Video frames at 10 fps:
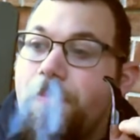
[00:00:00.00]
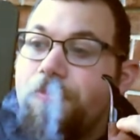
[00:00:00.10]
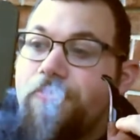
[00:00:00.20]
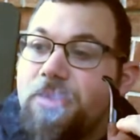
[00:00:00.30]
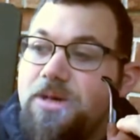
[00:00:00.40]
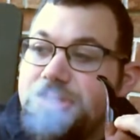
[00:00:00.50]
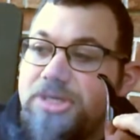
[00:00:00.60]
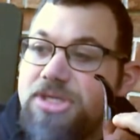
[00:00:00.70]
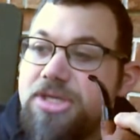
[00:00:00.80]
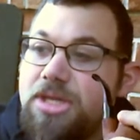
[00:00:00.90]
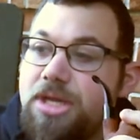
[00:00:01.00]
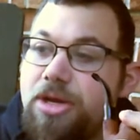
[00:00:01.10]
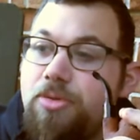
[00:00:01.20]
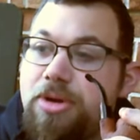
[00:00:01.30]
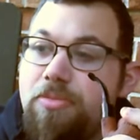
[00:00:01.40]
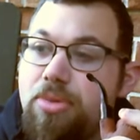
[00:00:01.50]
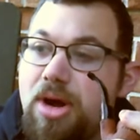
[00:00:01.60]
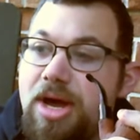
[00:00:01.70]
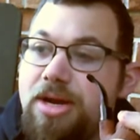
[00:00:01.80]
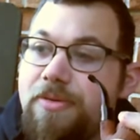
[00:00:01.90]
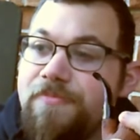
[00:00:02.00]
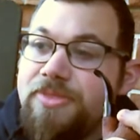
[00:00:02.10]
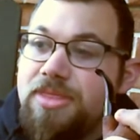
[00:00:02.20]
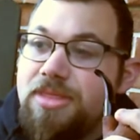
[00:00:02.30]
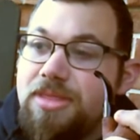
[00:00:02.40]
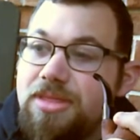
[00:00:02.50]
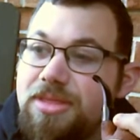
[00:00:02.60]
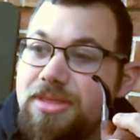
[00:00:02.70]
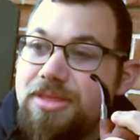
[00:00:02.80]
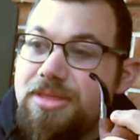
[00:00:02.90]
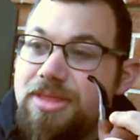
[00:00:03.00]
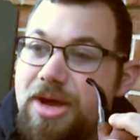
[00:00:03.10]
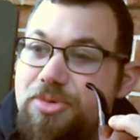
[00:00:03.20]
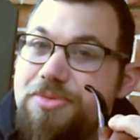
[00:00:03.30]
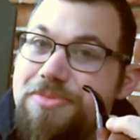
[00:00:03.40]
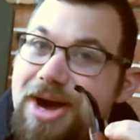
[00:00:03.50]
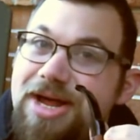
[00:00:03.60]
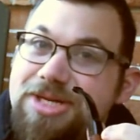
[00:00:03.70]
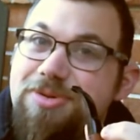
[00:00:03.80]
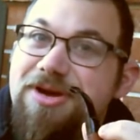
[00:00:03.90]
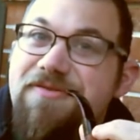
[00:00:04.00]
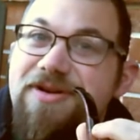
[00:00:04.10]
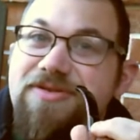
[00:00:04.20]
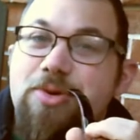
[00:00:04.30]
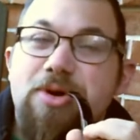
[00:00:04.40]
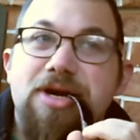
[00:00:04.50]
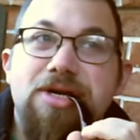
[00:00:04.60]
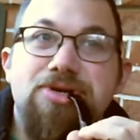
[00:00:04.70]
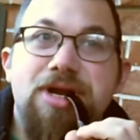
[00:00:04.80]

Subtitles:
there's just a little bit of bread that reminds me of 5100.